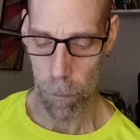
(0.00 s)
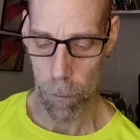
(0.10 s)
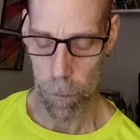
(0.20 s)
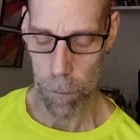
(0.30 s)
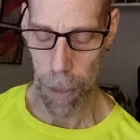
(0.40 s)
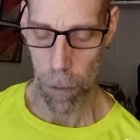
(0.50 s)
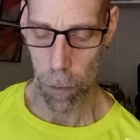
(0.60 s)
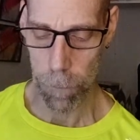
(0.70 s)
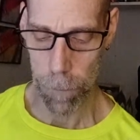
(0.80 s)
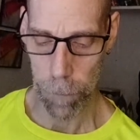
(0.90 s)
do not look
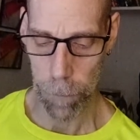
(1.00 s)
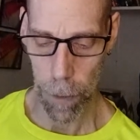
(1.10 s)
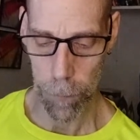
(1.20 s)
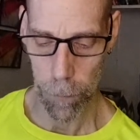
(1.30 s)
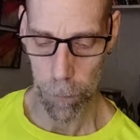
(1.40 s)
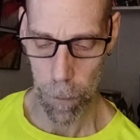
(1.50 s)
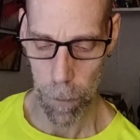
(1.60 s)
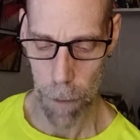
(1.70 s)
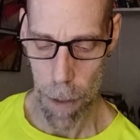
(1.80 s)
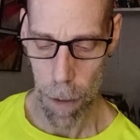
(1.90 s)
for faults.
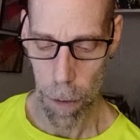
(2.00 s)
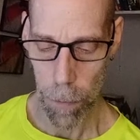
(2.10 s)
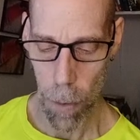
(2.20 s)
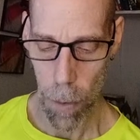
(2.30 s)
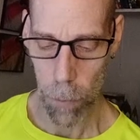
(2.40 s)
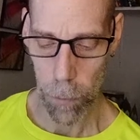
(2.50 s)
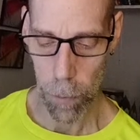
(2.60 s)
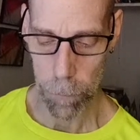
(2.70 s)
Those who look for